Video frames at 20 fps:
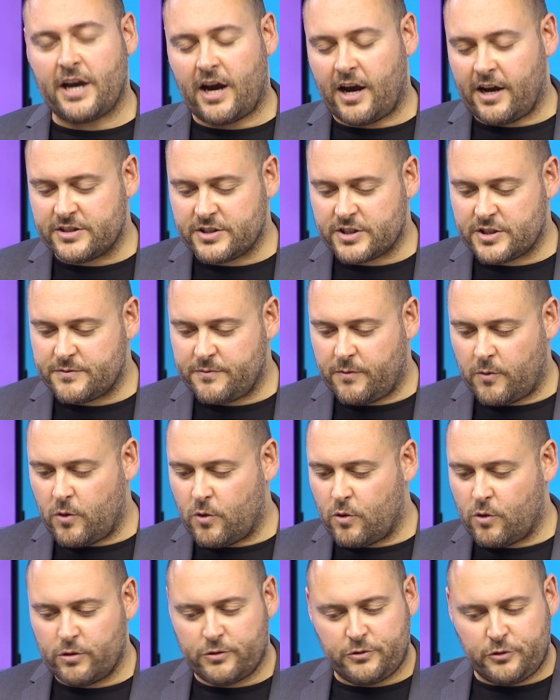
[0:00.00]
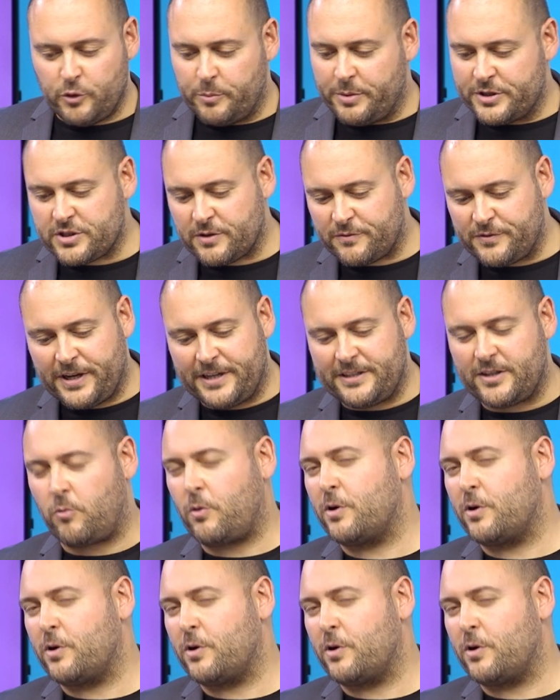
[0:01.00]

asks for 2 bits of data.